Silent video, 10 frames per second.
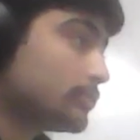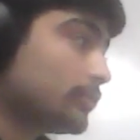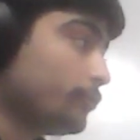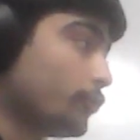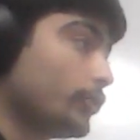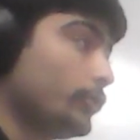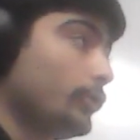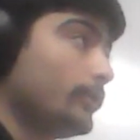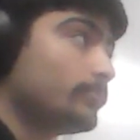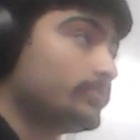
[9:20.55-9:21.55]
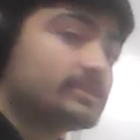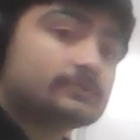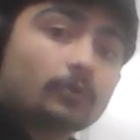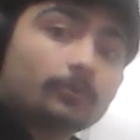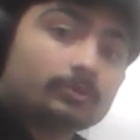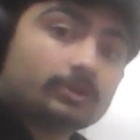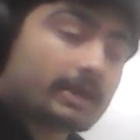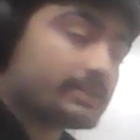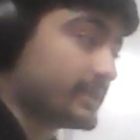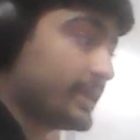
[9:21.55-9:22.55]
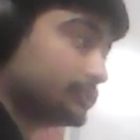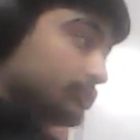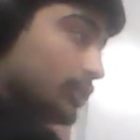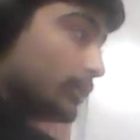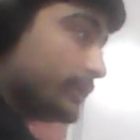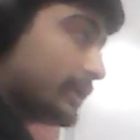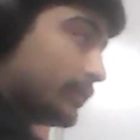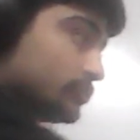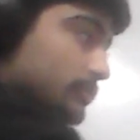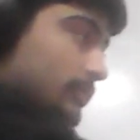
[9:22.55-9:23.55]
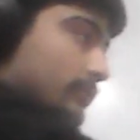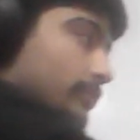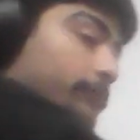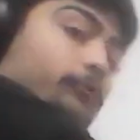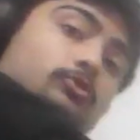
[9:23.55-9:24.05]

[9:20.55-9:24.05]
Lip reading: Therefore, this formula is actually coming out to be the